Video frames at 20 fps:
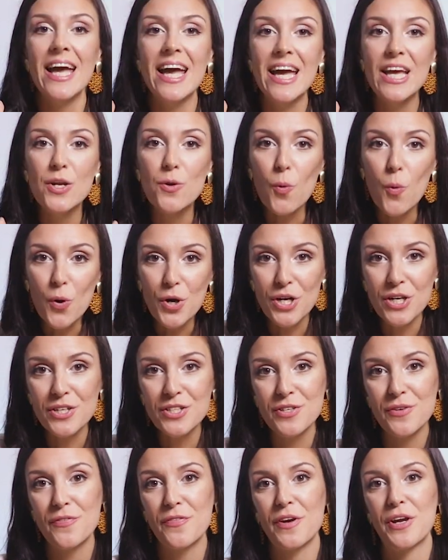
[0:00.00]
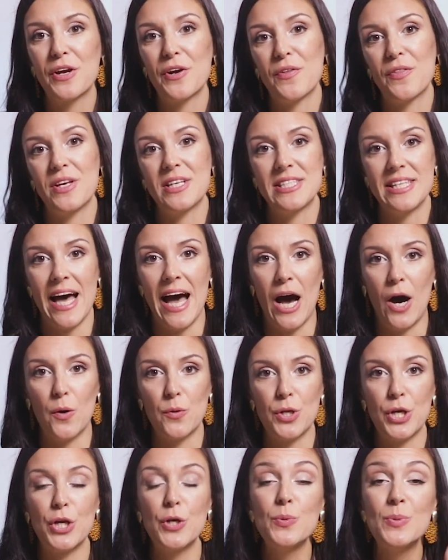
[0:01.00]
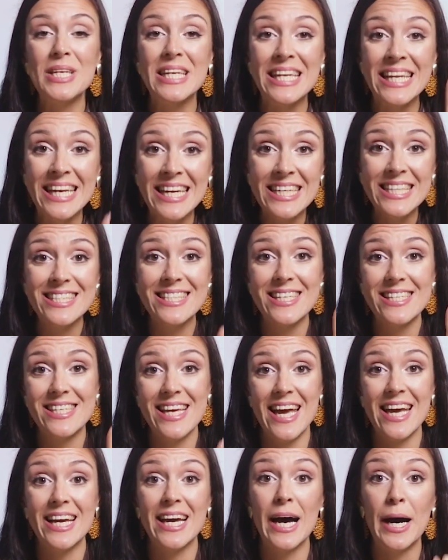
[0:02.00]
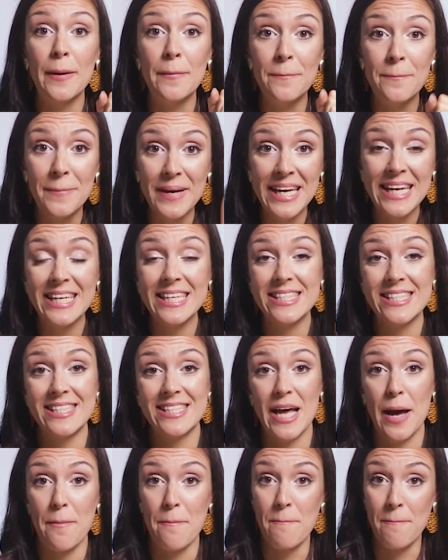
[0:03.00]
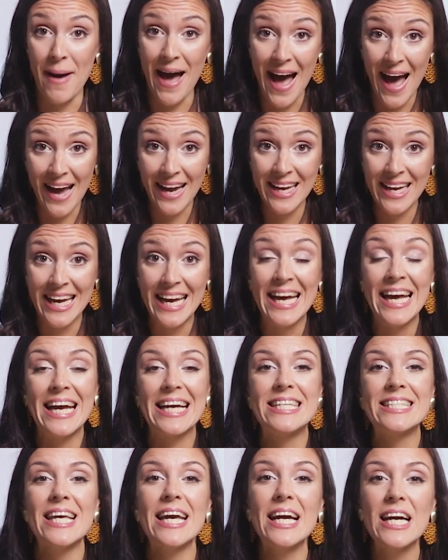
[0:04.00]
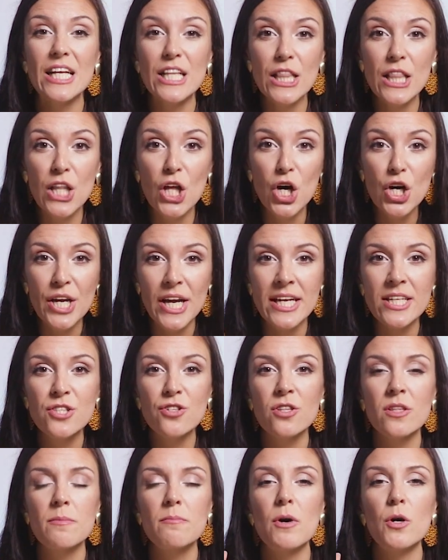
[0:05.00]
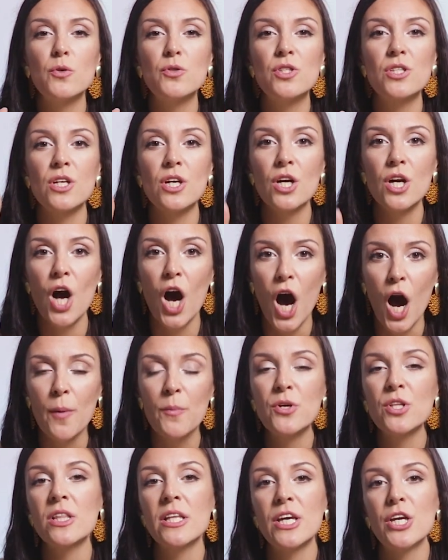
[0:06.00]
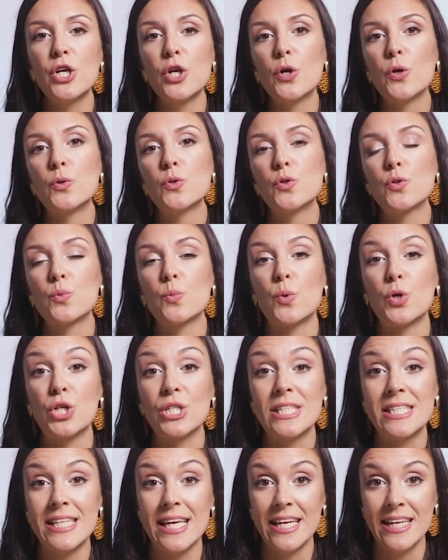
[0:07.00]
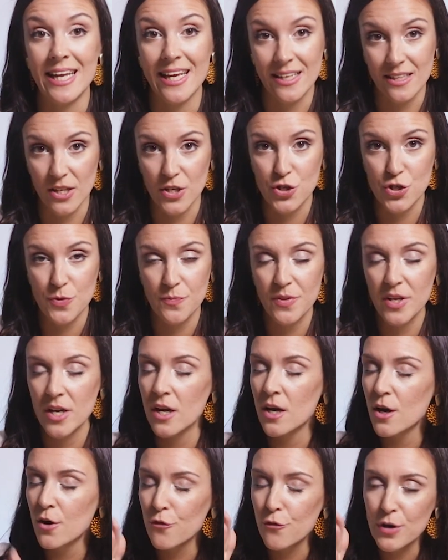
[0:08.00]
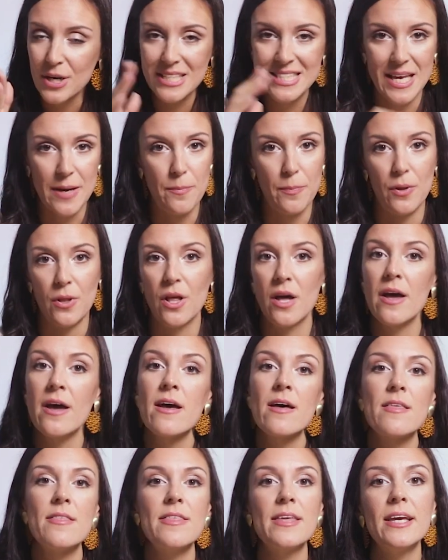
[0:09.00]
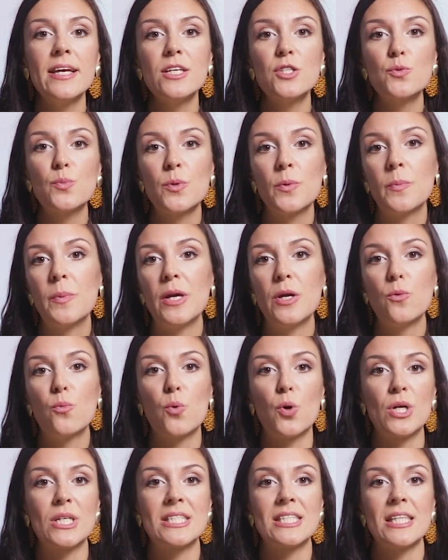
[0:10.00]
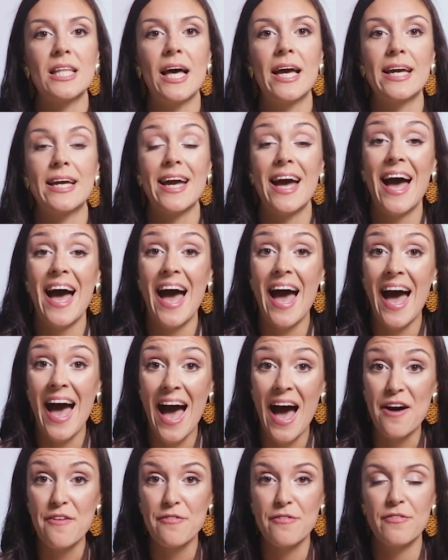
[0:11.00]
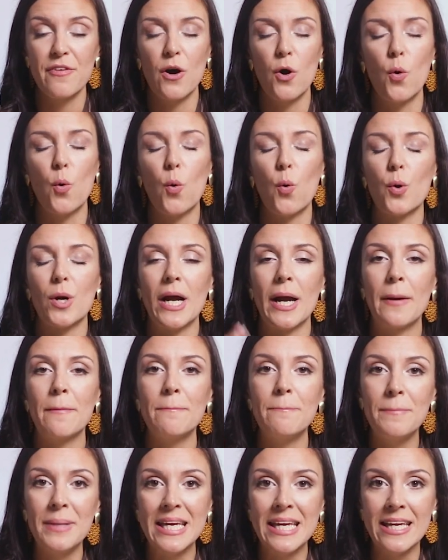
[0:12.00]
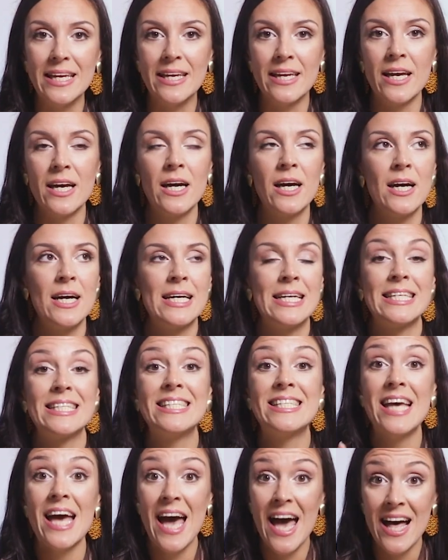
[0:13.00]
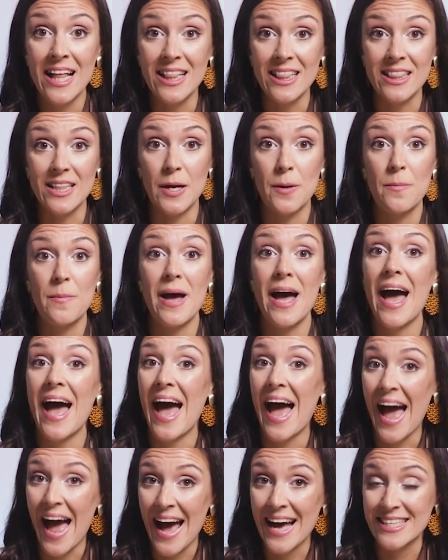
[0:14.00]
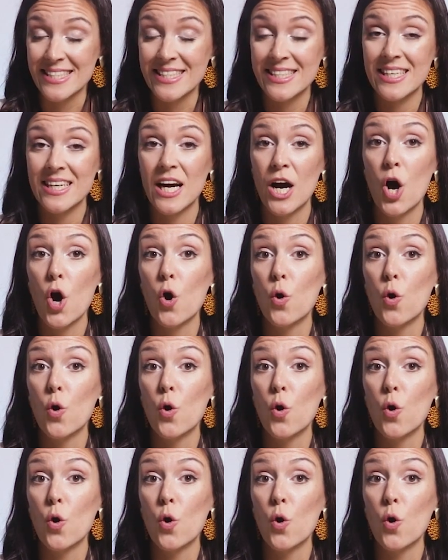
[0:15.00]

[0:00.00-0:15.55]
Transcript: In order to figure this out, you need to take a big step back and take a look into the most commonly used words in English. For example, these would be words like have or be, tell, ask,